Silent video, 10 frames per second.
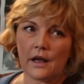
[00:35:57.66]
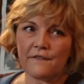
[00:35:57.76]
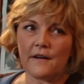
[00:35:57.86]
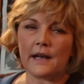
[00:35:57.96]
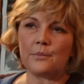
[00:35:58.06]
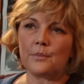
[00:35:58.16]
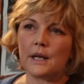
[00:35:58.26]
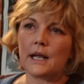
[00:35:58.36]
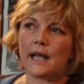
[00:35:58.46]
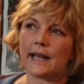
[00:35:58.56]
I find
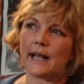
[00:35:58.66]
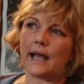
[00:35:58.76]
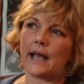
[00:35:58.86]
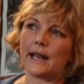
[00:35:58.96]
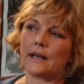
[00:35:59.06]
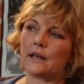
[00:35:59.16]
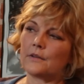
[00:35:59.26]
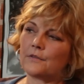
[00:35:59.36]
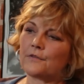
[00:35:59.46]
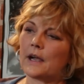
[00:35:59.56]

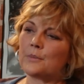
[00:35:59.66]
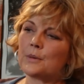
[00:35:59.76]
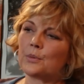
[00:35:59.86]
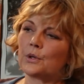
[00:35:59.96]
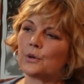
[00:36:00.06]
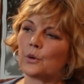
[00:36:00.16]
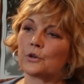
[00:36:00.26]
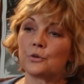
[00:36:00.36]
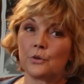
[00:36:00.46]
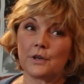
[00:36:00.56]
find people who are
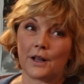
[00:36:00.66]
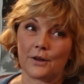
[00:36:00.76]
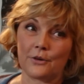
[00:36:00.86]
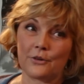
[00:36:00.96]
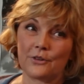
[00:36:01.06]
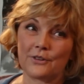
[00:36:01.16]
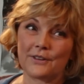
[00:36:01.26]
truth tellers.